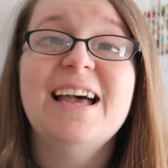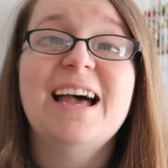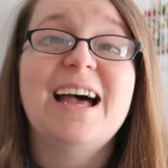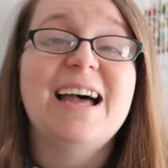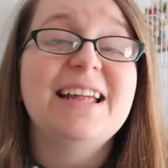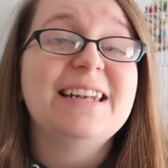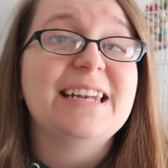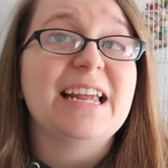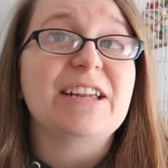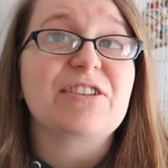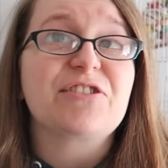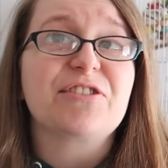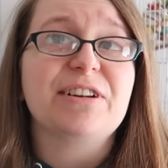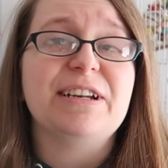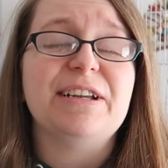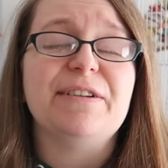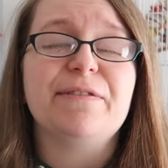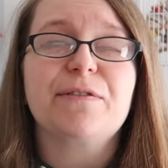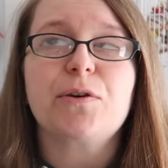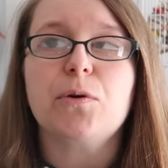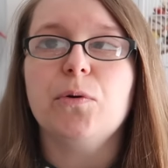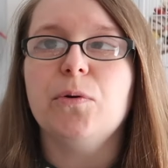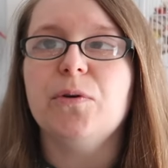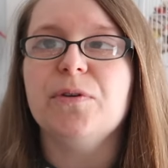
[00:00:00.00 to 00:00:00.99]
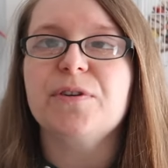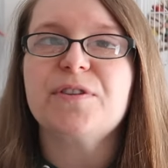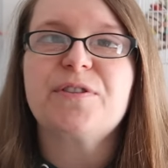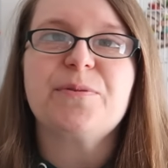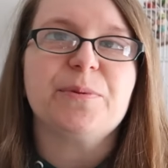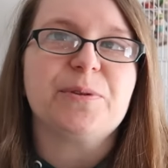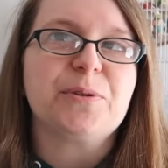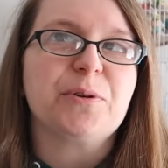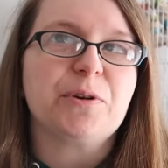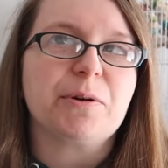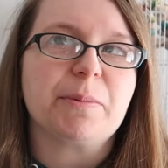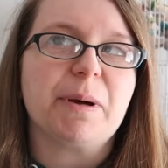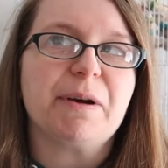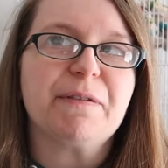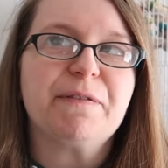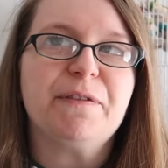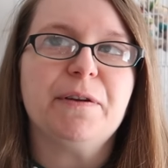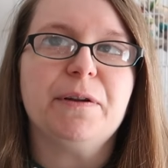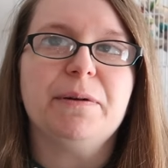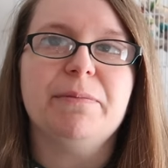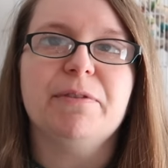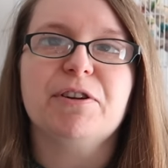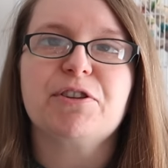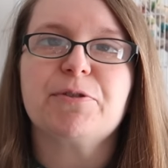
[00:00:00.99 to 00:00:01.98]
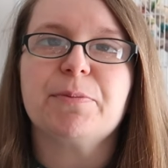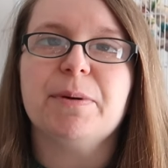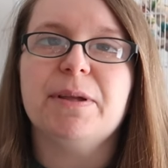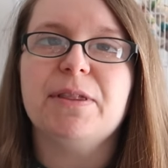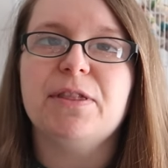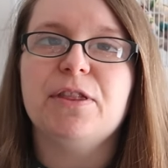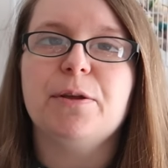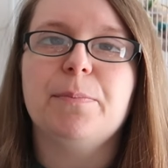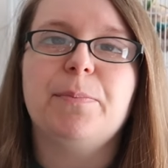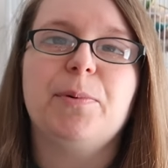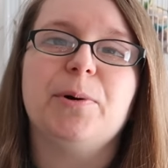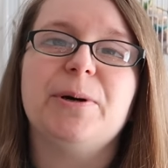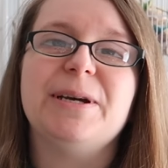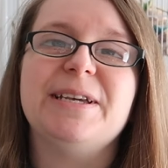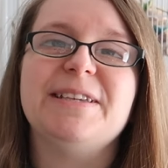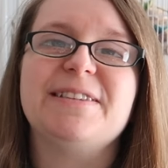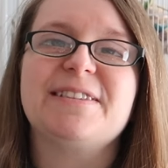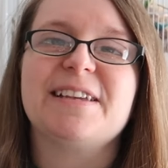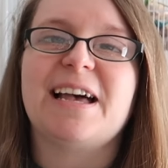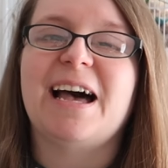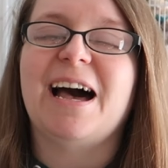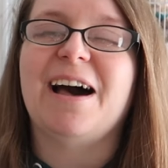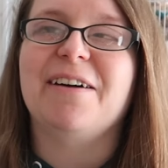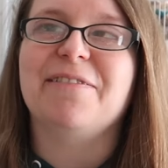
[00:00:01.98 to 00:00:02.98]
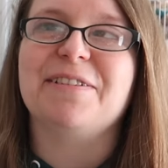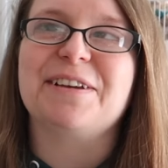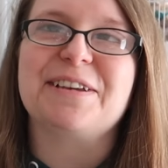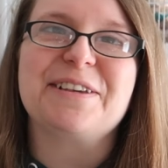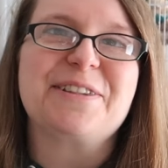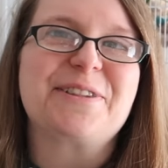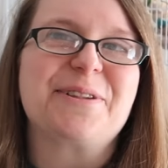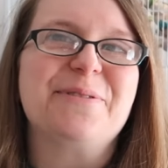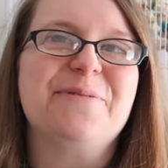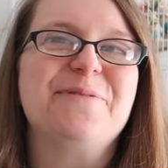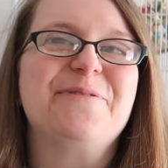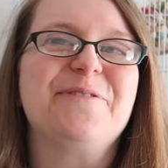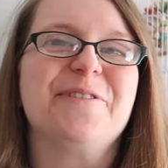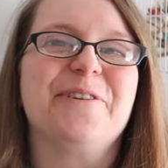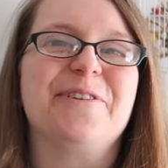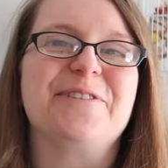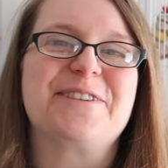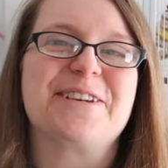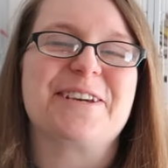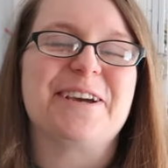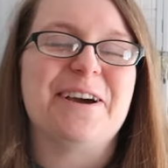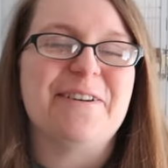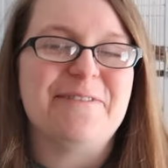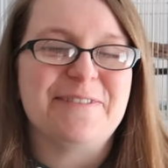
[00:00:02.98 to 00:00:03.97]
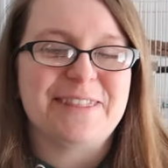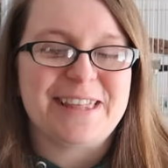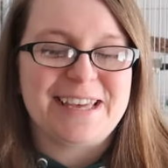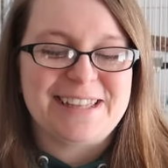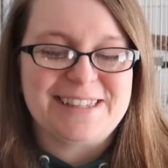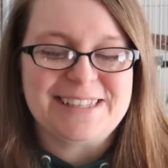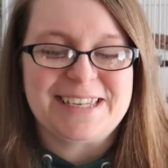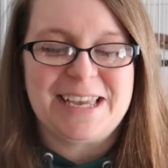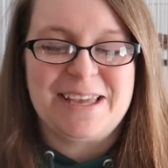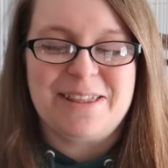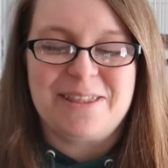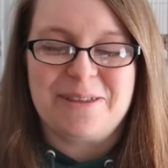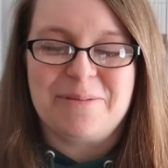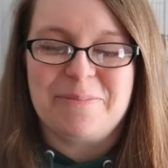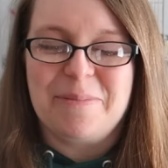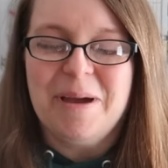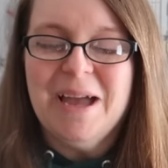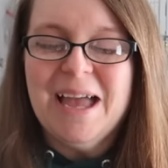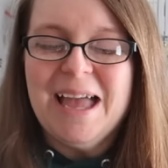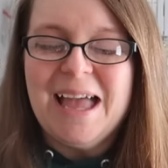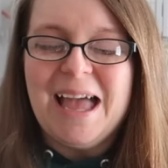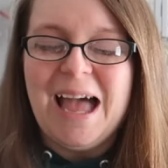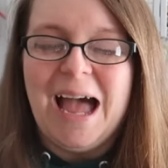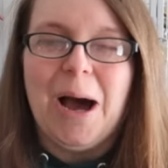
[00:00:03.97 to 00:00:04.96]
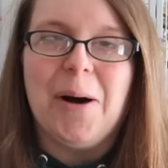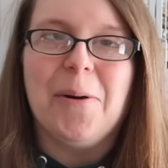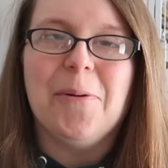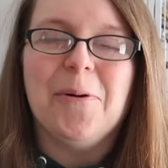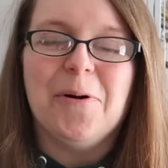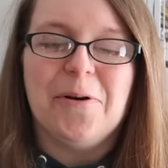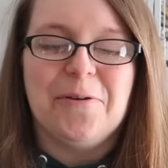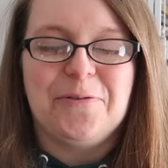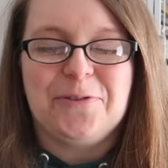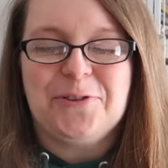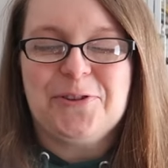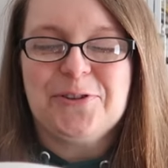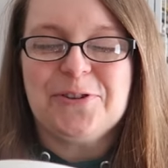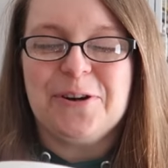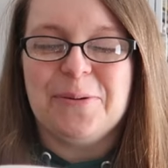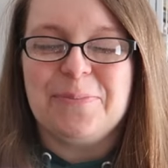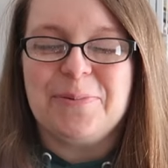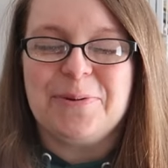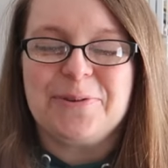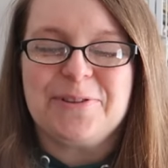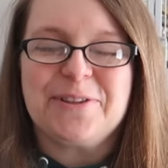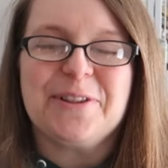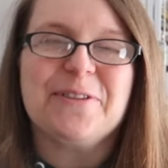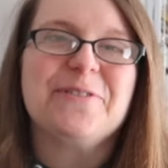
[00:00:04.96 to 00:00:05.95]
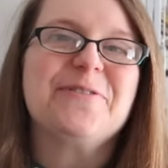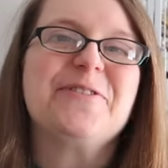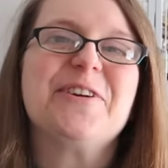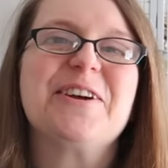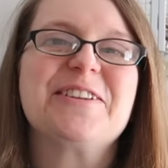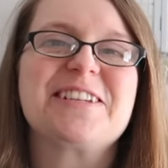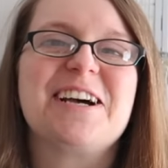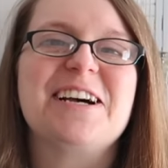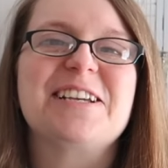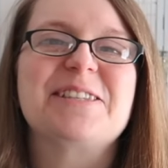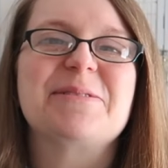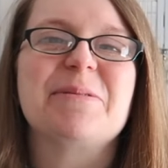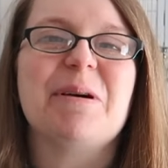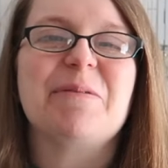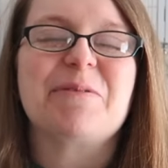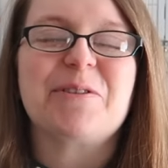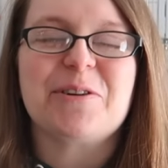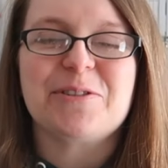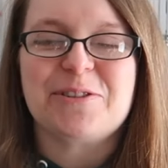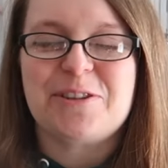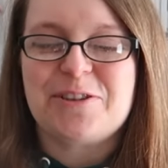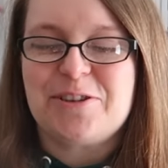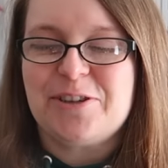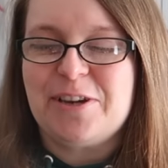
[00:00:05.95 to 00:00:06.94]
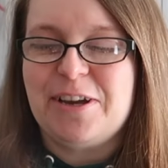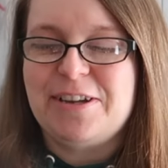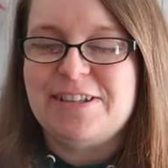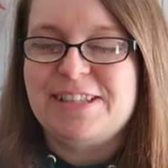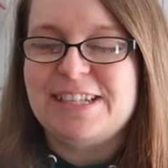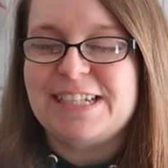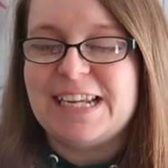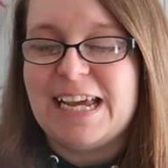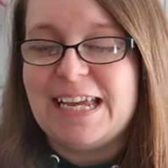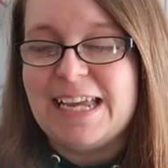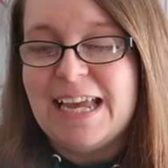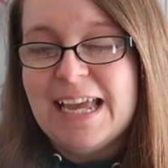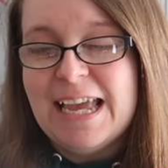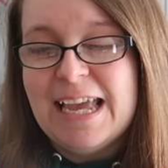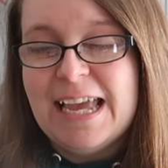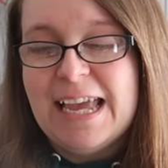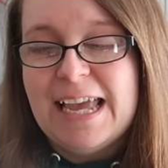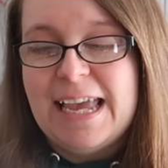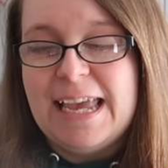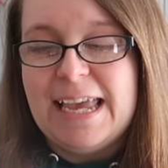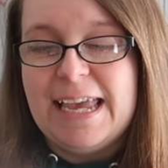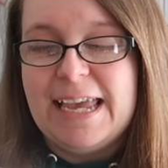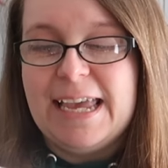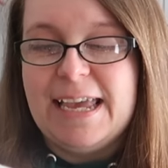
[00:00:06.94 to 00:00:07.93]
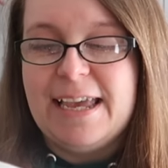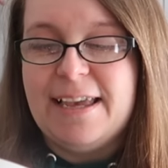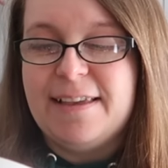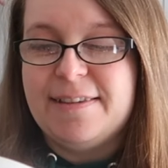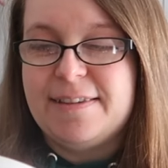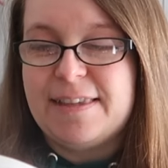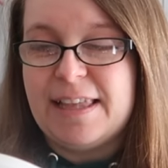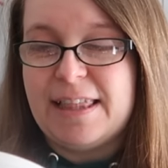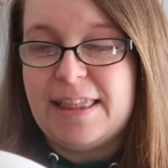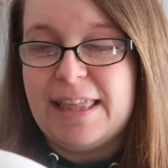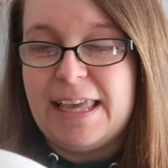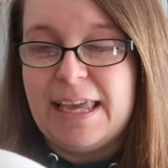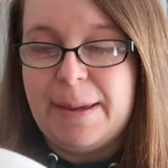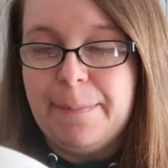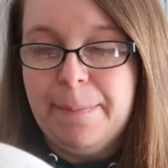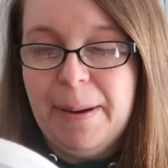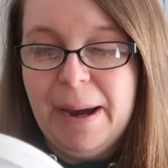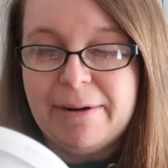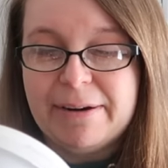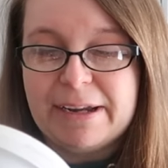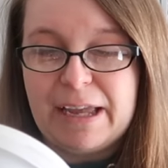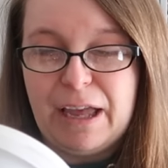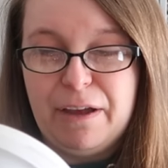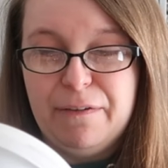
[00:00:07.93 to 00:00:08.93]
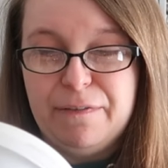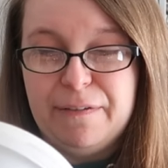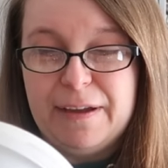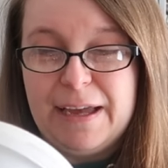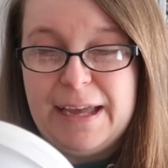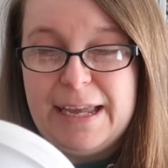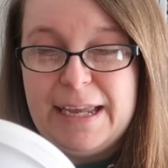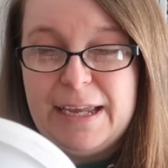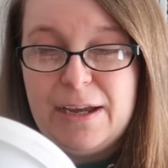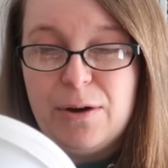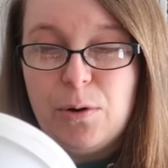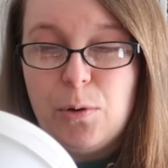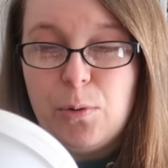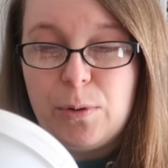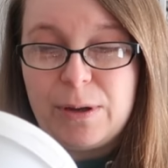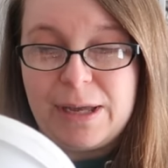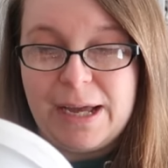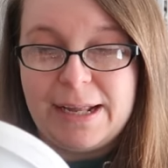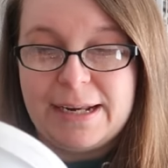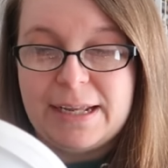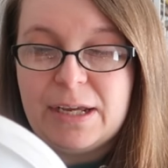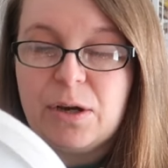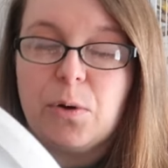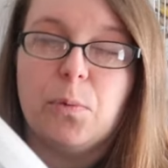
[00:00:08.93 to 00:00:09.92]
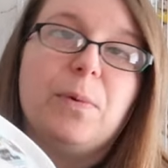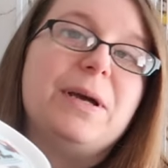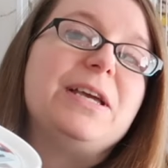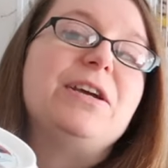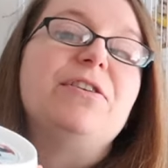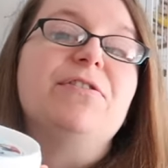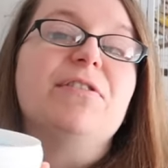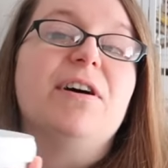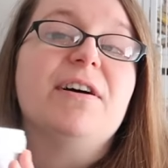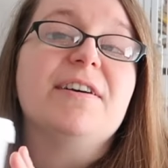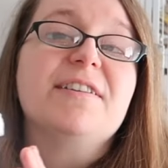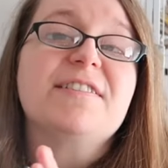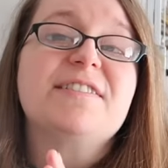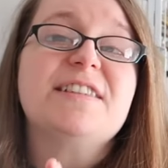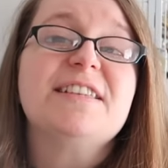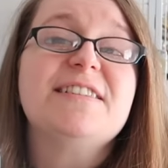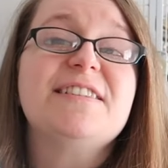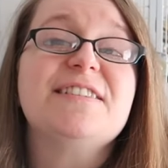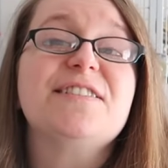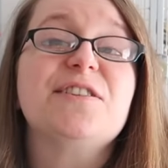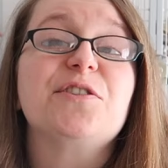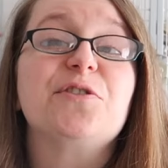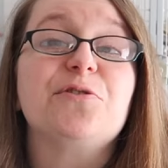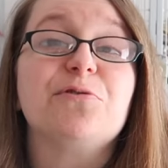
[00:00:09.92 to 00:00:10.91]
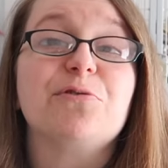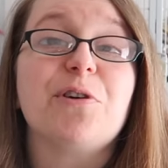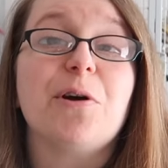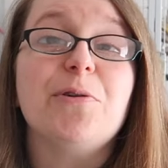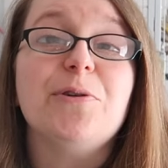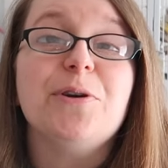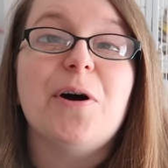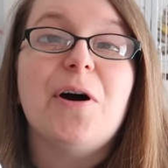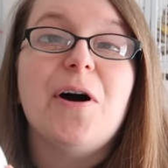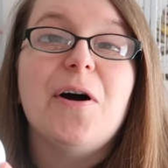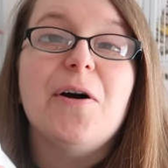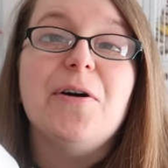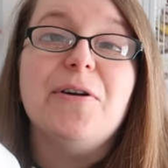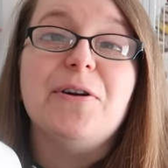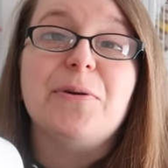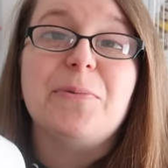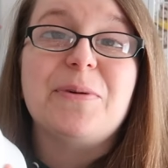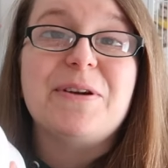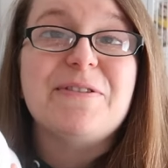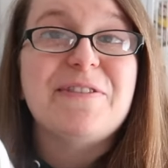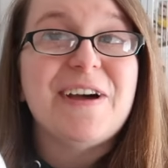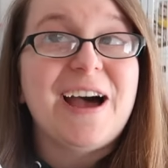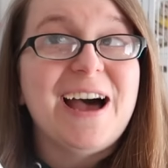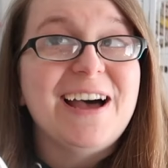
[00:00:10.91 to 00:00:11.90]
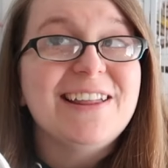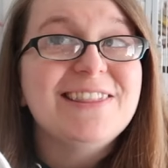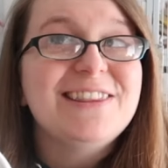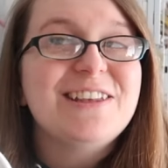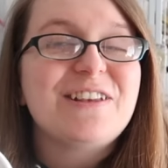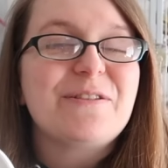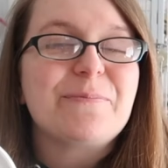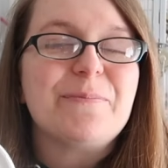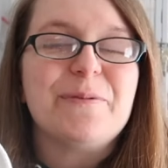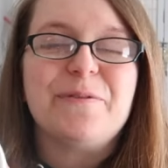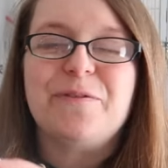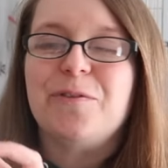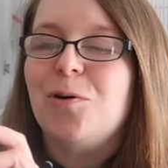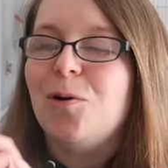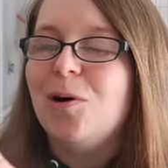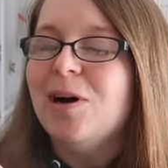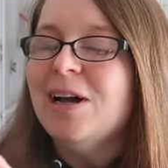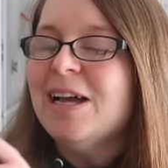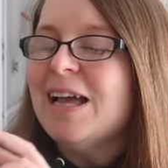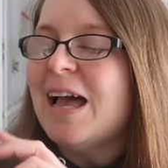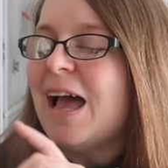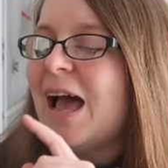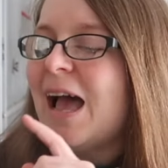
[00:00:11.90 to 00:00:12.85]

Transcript: And naturally, of course, we're talking about food enrichment. The boys are having some foraging over there to keep them out of trouble. So the first item I've got to show you today is the Parrot Cafe Organic Wheatgrass. This is a grow your own. We've had this before